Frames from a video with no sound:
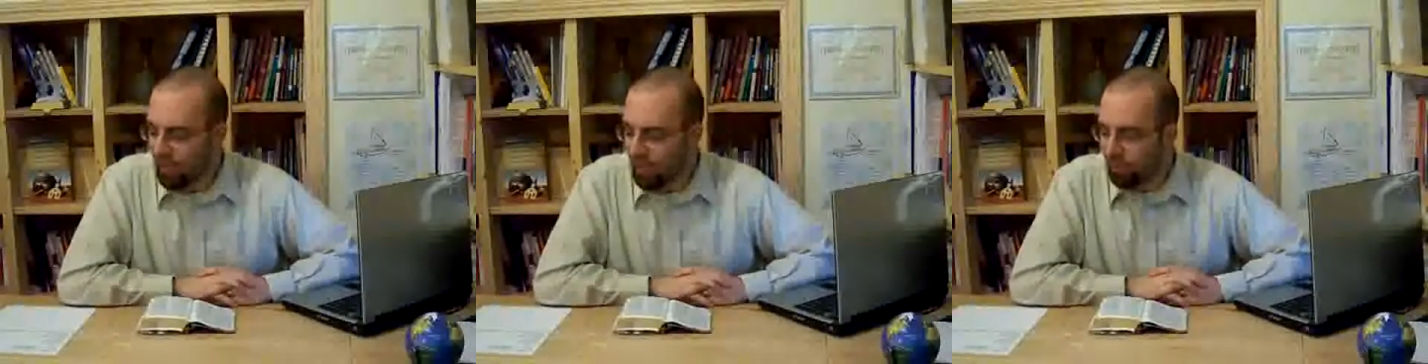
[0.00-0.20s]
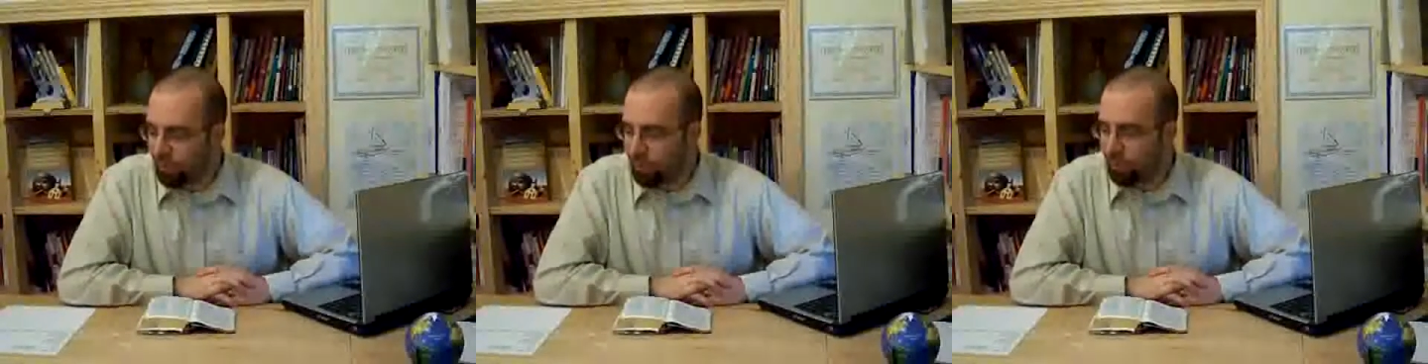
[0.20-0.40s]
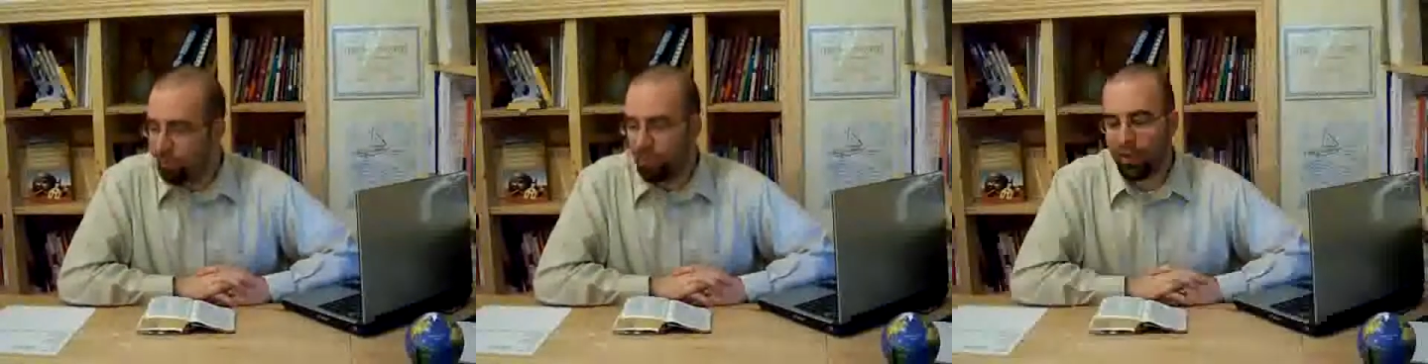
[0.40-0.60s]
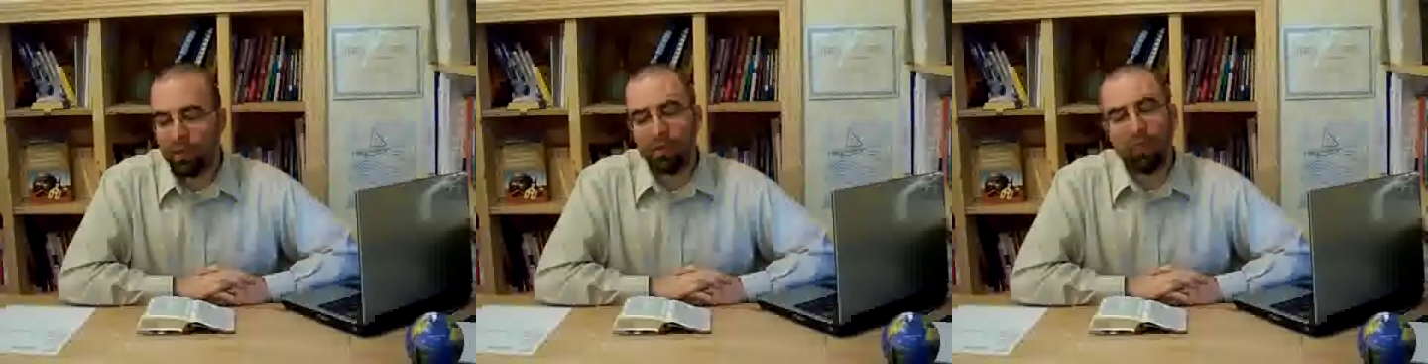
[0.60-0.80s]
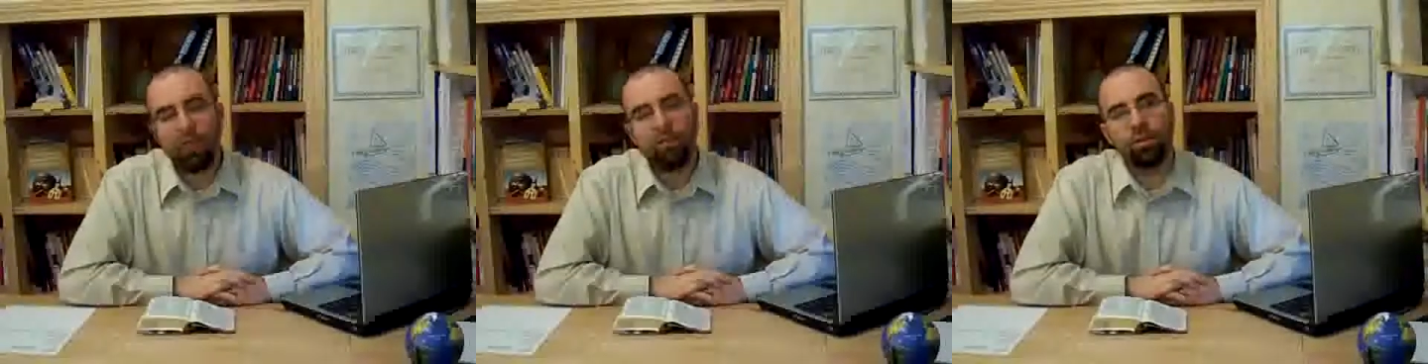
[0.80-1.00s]
So a
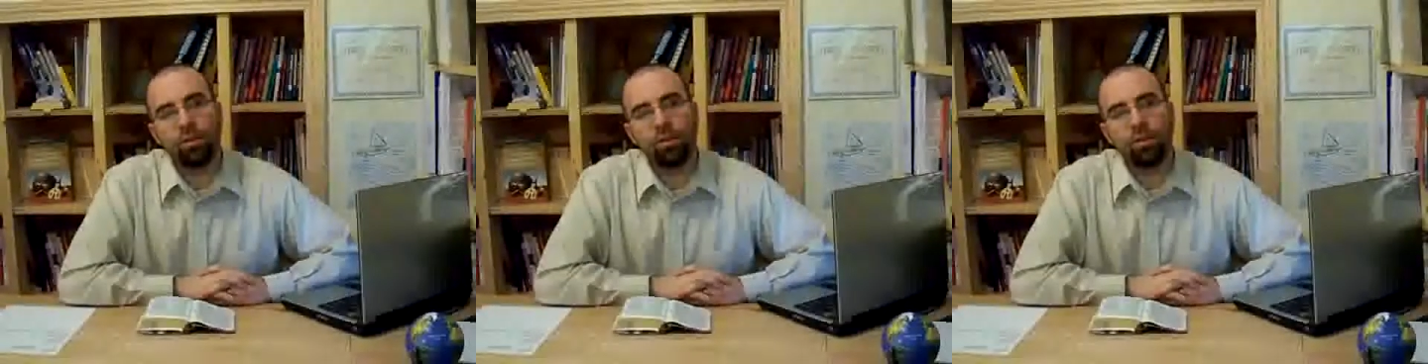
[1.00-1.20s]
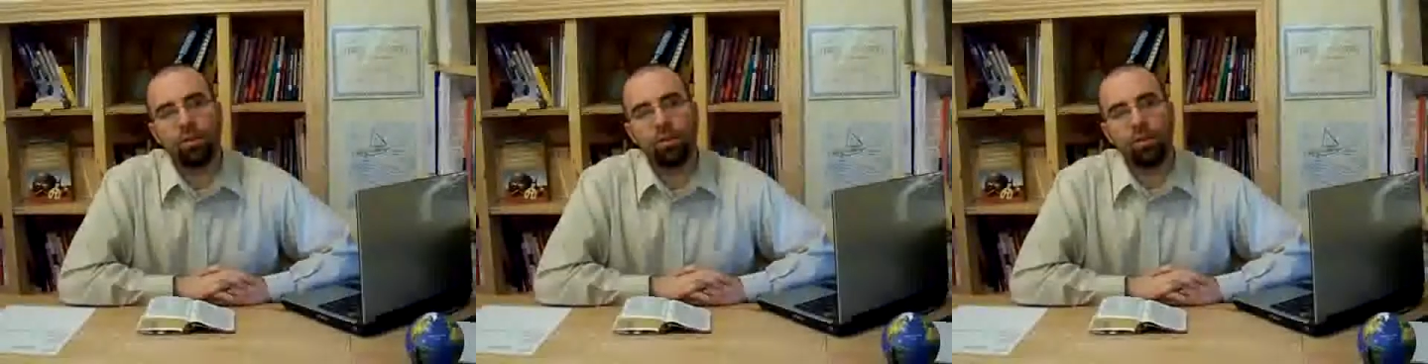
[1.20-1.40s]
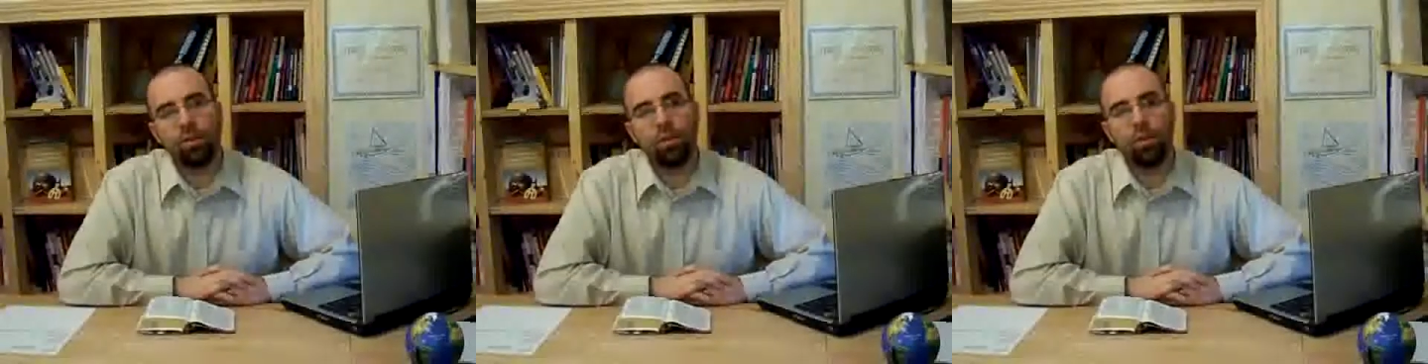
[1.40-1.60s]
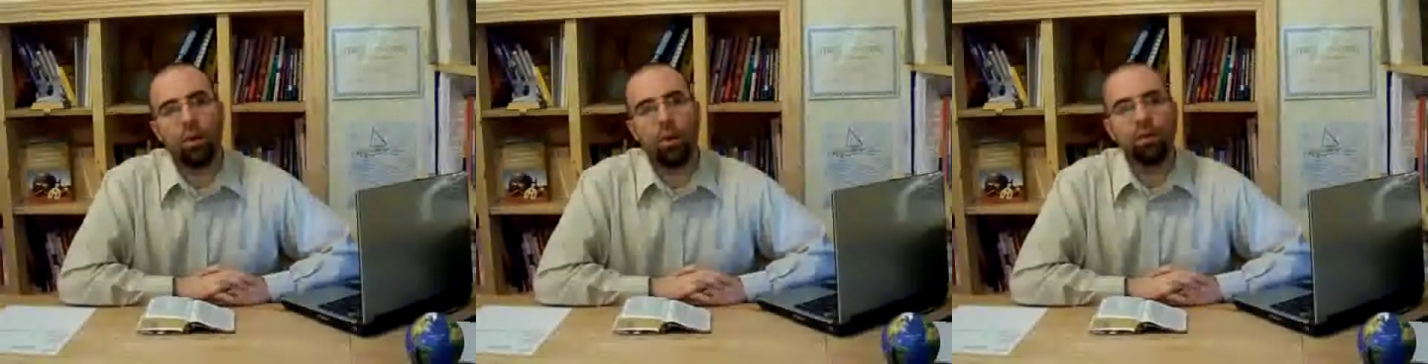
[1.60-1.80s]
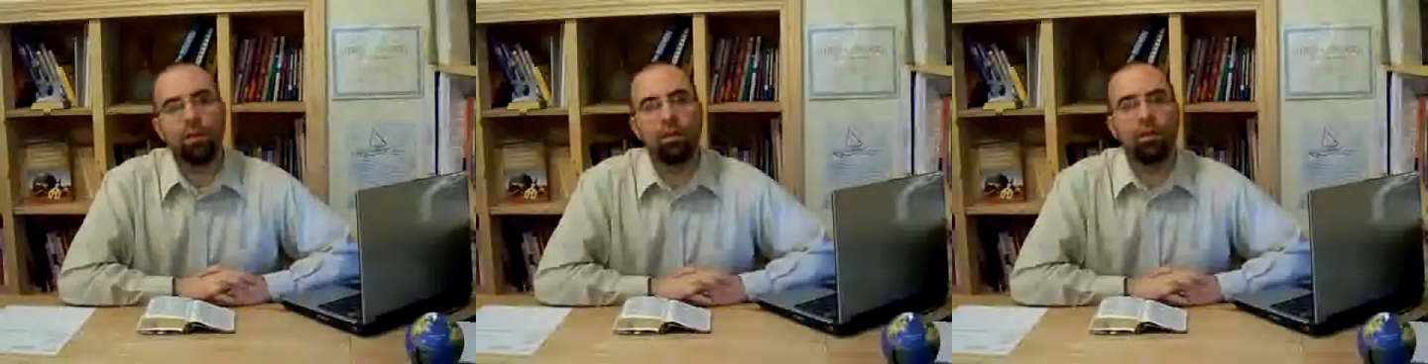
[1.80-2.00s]
theistic evolutionist is
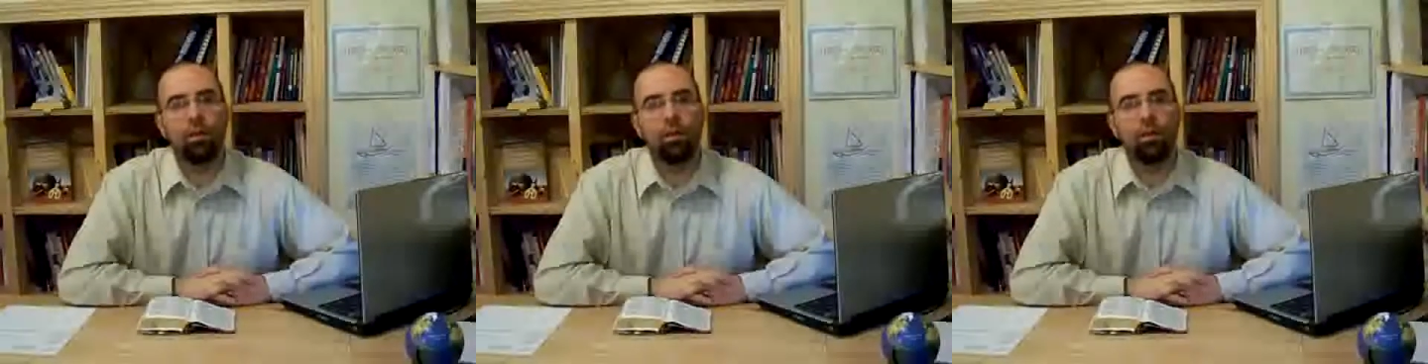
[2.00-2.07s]
one